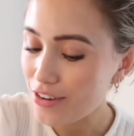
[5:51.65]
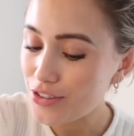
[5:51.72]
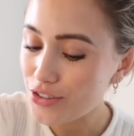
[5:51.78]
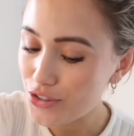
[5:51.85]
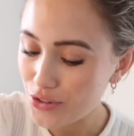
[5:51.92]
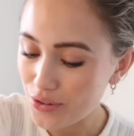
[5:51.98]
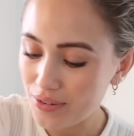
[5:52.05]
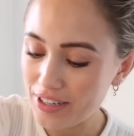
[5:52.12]

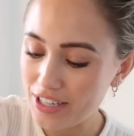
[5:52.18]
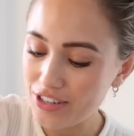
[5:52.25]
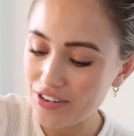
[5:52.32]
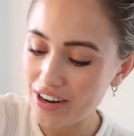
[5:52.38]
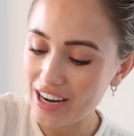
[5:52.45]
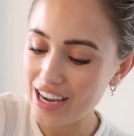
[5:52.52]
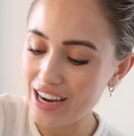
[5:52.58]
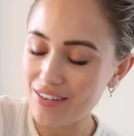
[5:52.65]
Jewelry
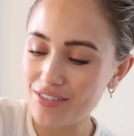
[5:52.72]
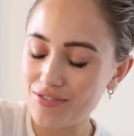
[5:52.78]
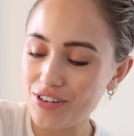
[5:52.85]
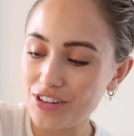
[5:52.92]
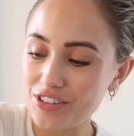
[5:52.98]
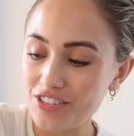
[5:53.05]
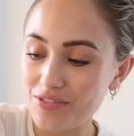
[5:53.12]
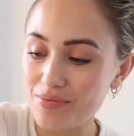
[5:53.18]
tray here in
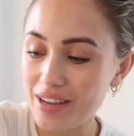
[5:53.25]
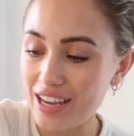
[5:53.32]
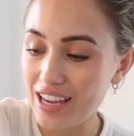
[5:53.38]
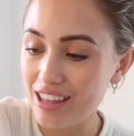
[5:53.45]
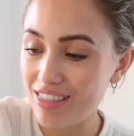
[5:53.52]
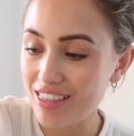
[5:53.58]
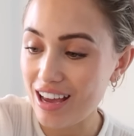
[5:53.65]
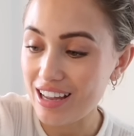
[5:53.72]
front of
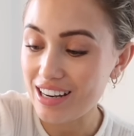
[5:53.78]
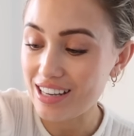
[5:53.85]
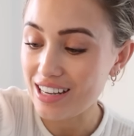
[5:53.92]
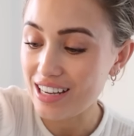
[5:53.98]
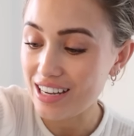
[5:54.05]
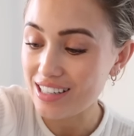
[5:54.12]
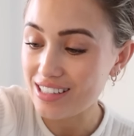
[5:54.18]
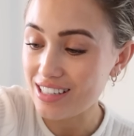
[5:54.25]
me that
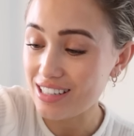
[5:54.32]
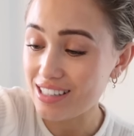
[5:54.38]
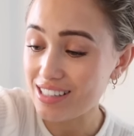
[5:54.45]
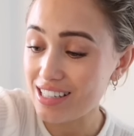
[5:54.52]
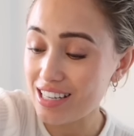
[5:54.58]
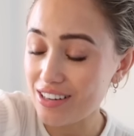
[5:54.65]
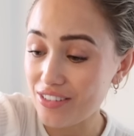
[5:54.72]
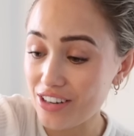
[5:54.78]
needs a
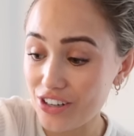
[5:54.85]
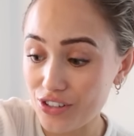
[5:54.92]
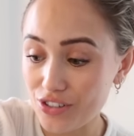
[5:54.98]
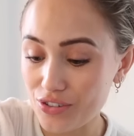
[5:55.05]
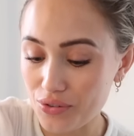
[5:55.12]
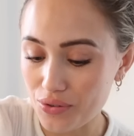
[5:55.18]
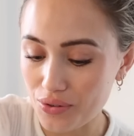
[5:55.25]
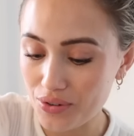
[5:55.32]
serious
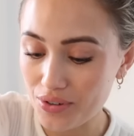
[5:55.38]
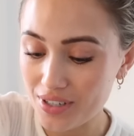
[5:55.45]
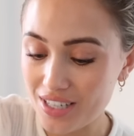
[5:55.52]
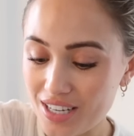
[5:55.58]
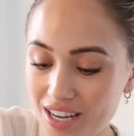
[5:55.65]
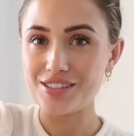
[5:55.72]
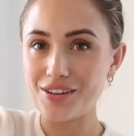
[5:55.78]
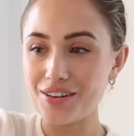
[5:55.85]
sort.
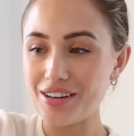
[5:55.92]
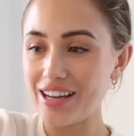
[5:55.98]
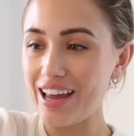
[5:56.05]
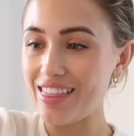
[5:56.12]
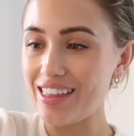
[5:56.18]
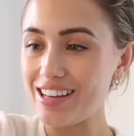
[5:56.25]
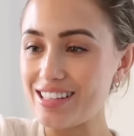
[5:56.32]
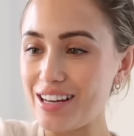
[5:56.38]
So I'm gonna
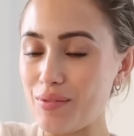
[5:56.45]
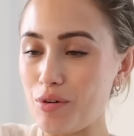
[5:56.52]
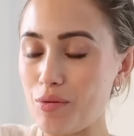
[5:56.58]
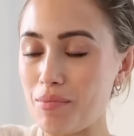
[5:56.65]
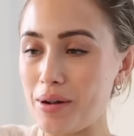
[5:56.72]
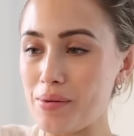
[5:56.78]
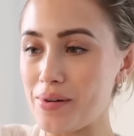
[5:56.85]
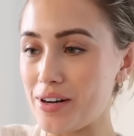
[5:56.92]
get things out one
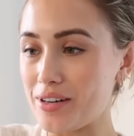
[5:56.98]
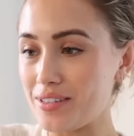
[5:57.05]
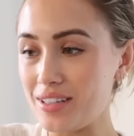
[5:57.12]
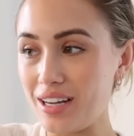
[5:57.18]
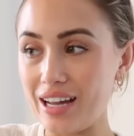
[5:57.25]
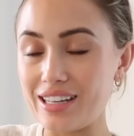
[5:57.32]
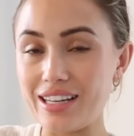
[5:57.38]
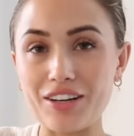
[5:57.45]
by
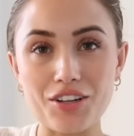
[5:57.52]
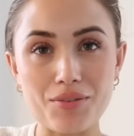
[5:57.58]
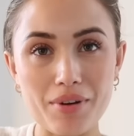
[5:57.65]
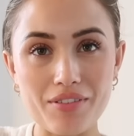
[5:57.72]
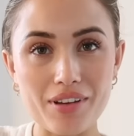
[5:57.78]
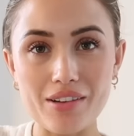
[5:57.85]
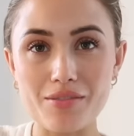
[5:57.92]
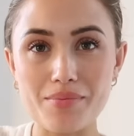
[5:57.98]
one and tell you my
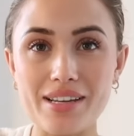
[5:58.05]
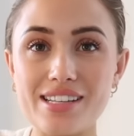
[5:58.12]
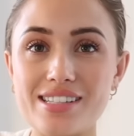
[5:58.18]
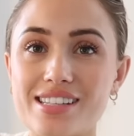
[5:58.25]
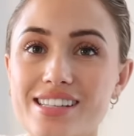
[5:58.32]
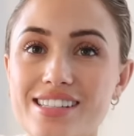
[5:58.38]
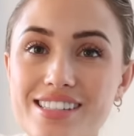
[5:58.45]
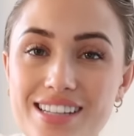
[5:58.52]
favorite
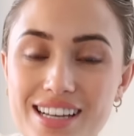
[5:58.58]
pieces.